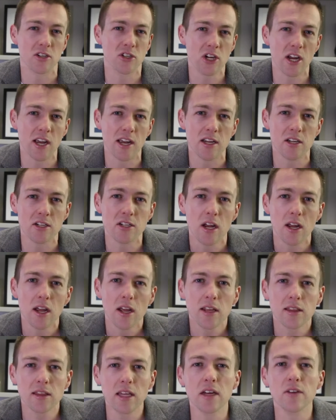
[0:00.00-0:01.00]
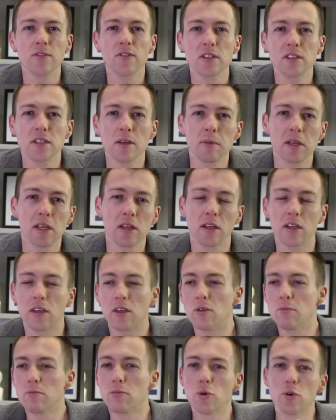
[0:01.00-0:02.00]
to change than if it's something
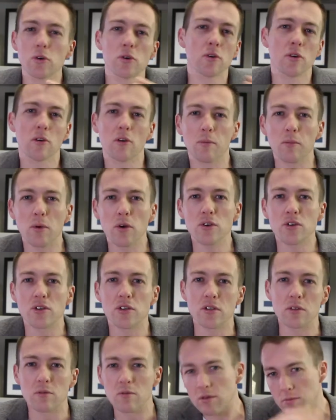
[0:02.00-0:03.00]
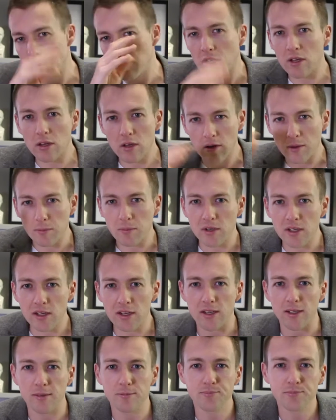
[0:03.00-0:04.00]
like your mood or your emotions, which might go up and
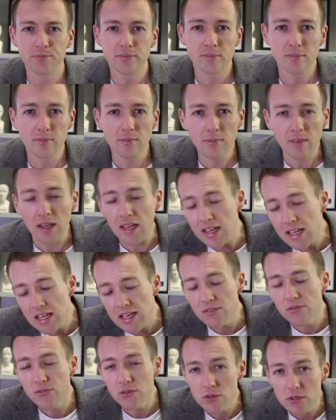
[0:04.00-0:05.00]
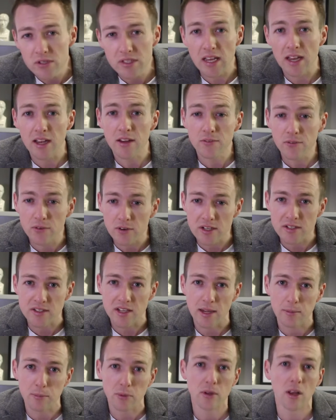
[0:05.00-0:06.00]
down. If you say, for
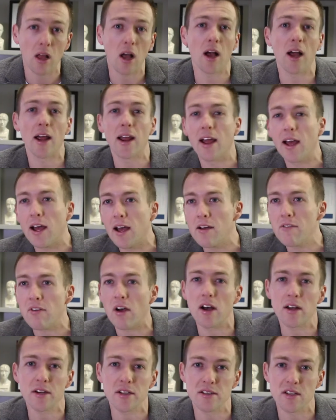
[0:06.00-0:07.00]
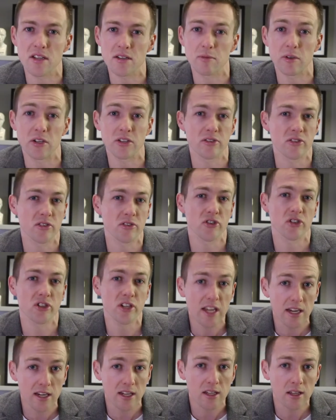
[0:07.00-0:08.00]
example, I have heart disease because it's
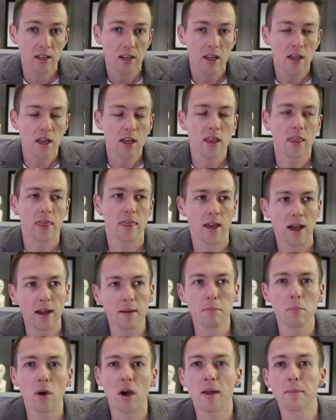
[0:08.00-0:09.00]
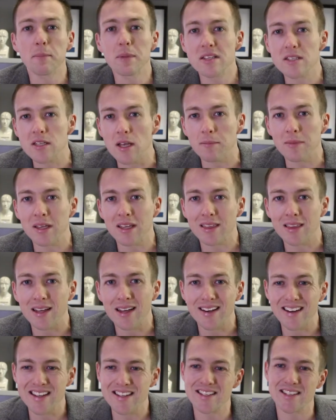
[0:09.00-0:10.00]
genetic, that might be something
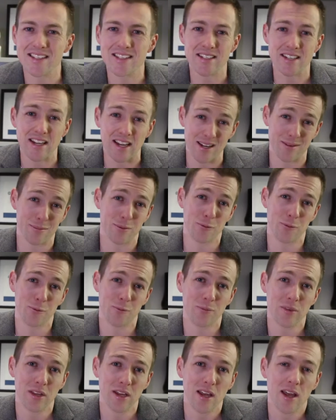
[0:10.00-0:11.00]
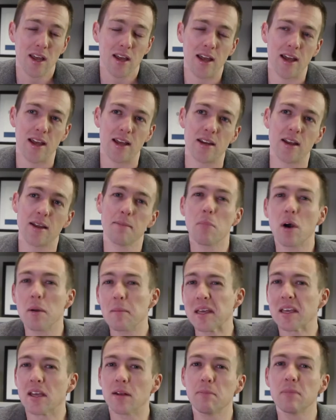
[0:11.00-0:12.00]
that is stable. And it might
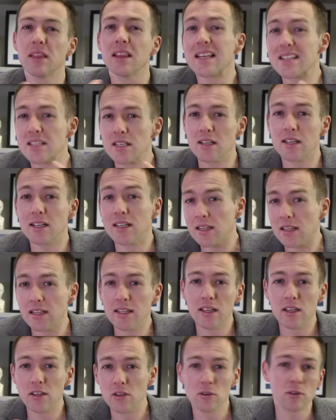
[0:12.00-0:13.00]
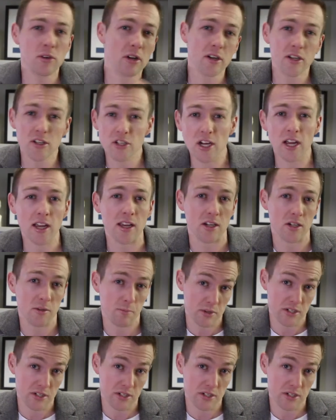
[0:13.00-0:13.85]
make it less likely that you're going to change,